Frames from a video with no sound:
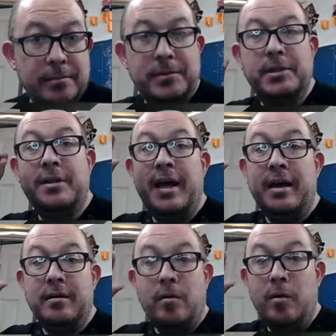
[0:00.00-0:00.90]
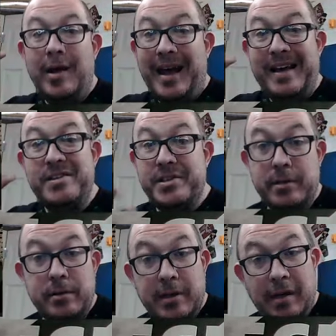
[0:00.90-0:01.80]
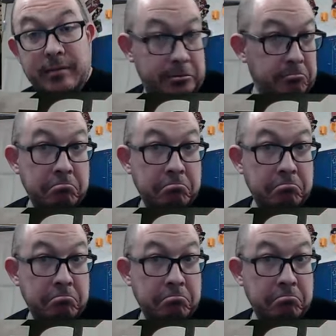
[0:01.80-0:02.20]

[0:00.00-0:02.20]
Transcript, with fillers: to that S tier level?